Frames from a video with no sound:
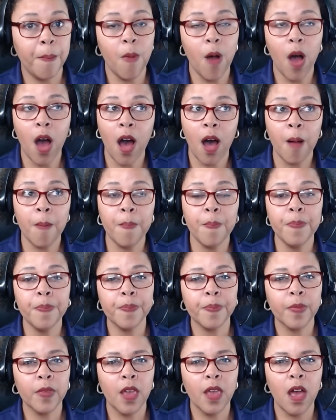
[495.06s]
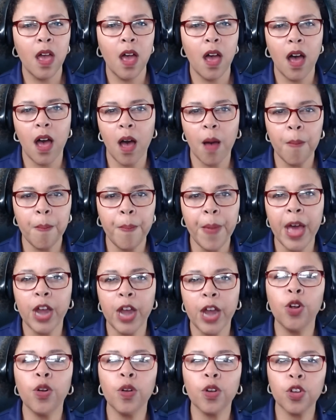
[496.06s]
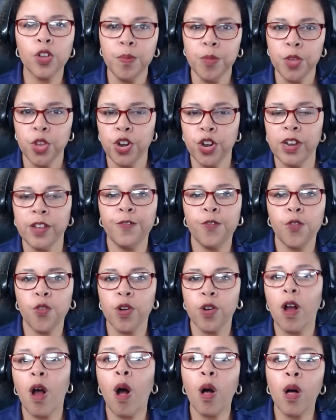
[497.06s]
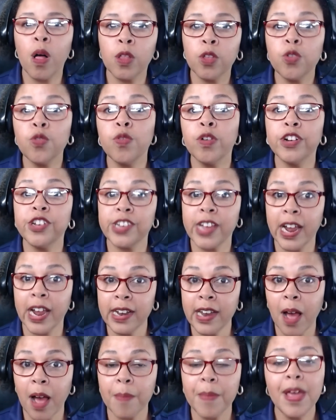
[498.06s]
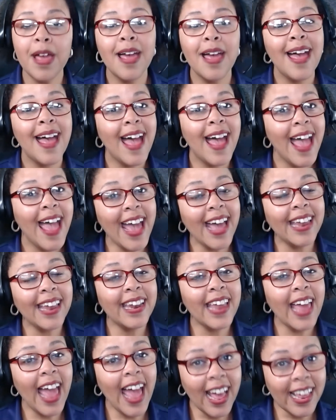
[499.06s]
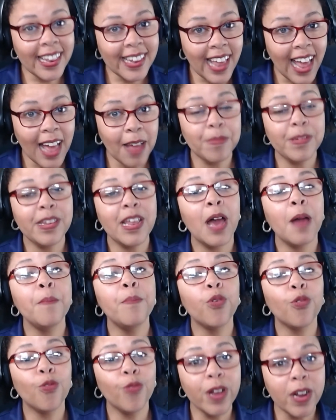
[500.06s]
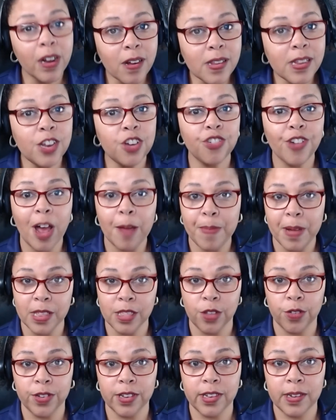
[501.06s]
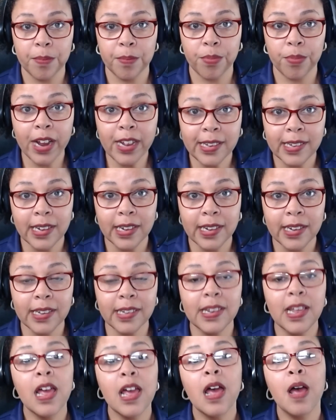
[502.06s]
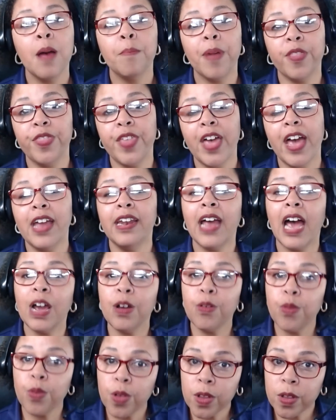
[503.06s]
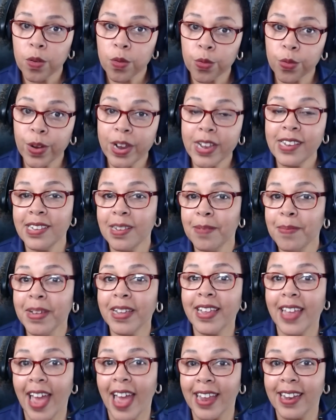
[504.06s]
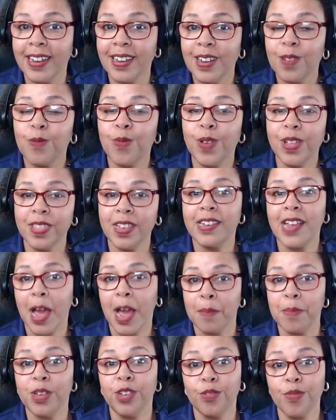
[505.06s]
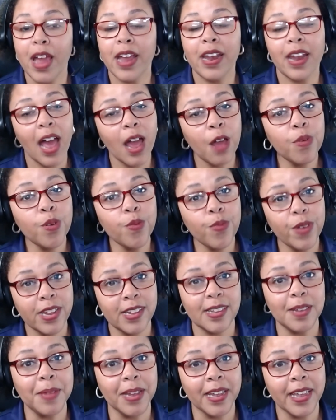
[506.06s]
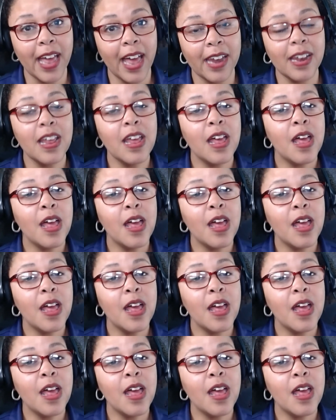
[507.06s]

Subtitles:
a better community for all who are signed up. And I'm temporarily dropping those prices, but then I will raise them again when the time is right. I will raise them again.